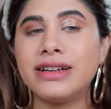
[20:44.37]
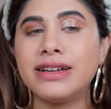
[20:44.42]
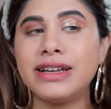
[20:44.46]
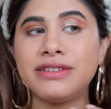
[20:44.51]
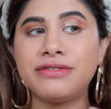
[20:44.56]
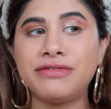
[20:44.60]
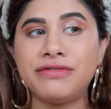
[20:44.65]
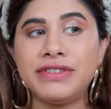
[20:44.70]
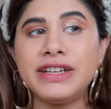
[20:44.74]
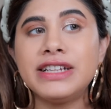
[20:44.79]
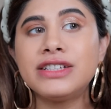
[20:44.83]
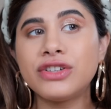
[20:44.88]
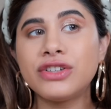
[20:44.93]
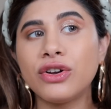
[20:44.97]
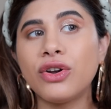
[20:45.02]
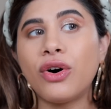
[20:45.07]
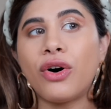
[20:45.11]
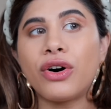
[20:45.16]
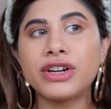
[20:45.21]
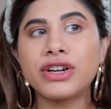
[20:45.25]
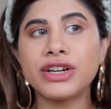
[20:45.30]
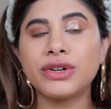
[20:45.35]
it feeds a
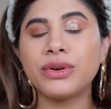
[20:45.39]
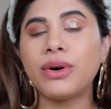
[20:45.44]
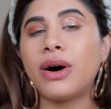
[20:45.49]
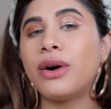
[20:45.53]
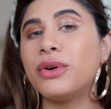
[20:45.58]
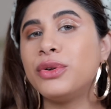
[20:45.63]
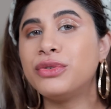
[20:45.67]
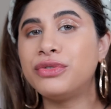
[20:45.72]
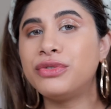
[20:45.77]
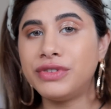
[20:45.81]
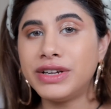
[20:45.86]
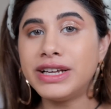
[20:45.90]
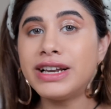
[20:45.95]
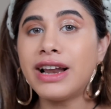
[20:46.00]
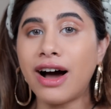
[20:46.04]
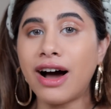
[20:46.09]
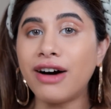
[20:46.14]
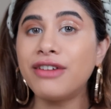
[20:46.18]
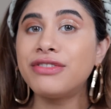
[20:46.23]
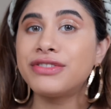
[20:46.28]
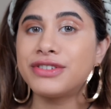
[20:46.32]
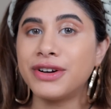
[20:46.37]
lot into how you feel
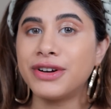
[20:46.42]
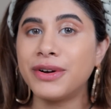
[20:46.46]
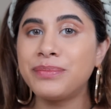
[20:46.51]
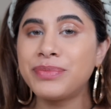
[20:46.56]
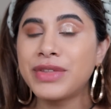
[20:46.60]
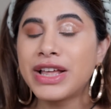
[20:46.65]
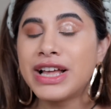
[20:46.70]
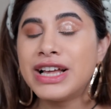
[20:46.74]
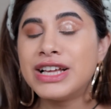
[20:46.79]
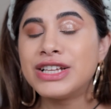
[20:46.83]
after.